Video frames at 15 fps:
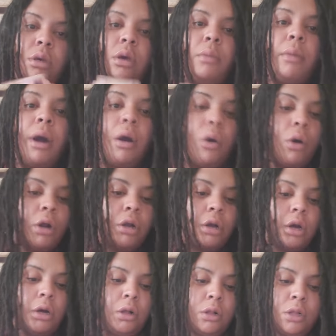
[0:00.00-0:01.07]
my
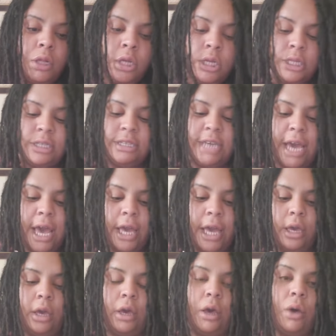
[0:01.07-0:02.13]
Oracle deck.